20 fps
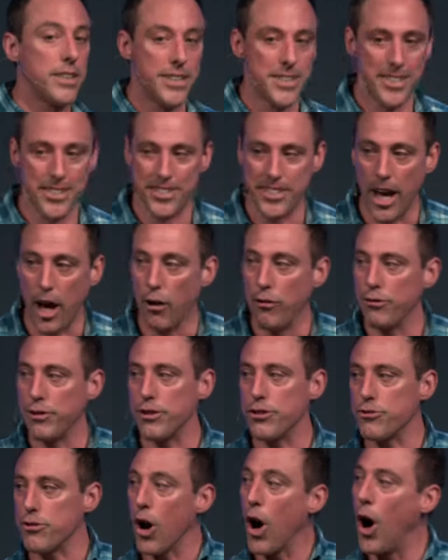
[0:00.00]

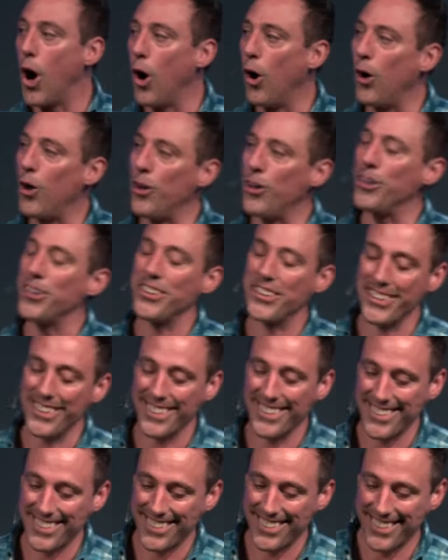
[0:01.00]
self-control.
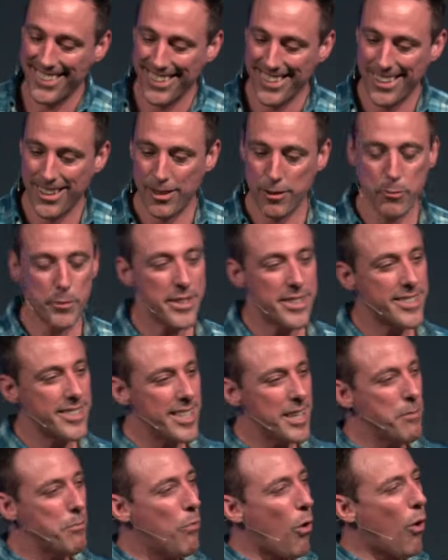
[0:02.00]
We'd
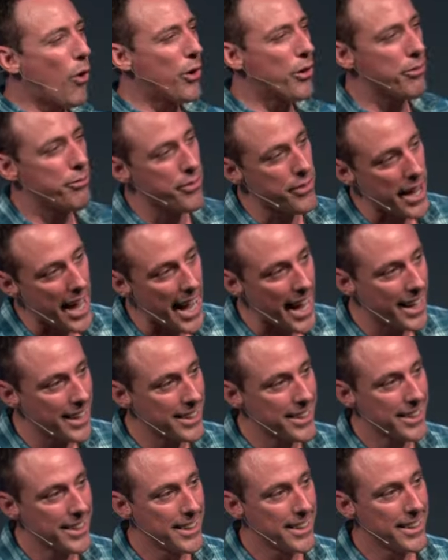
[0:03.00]
see more of that
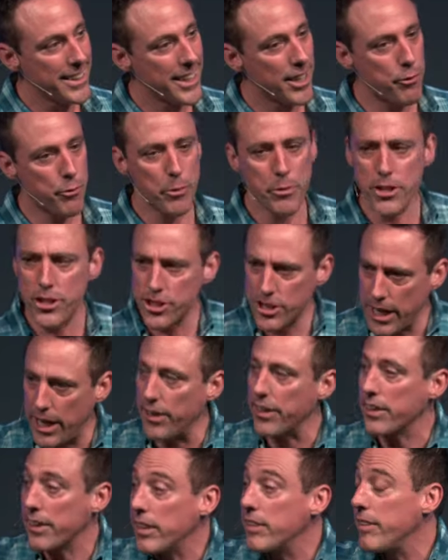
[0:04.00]
if we were
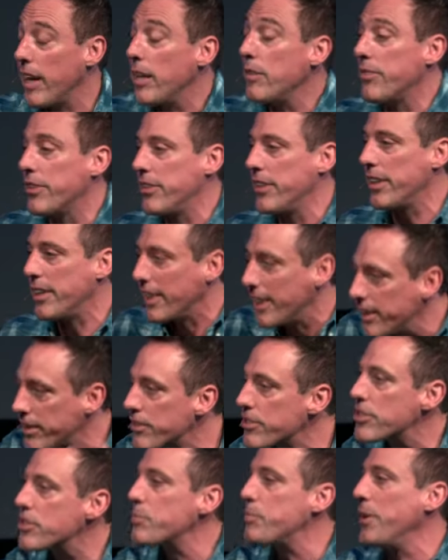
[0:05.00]
sharing like David did in
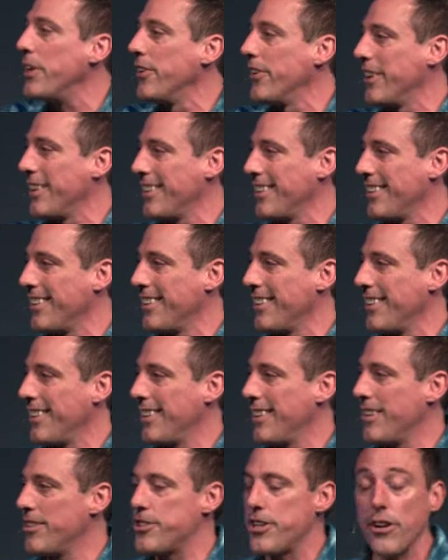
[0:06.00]
the Spirit.
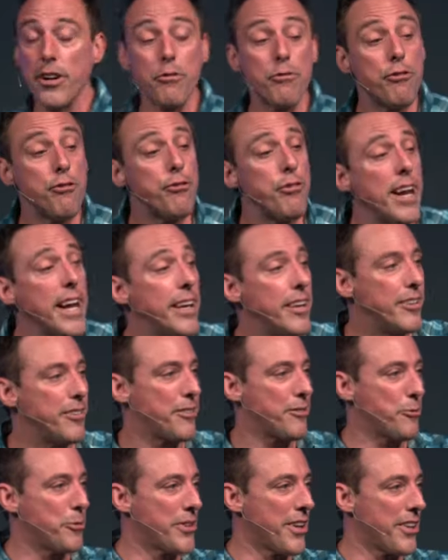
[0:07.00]
Sharing
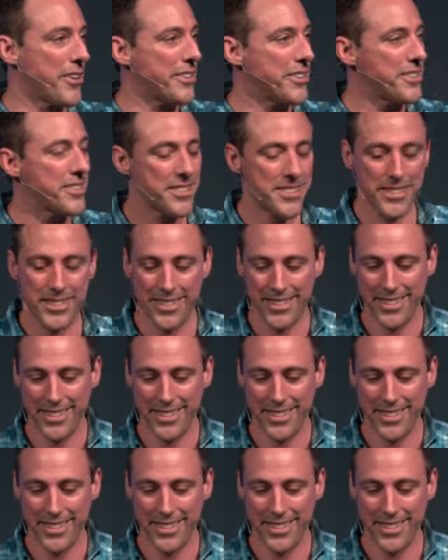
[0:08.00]
faith with others.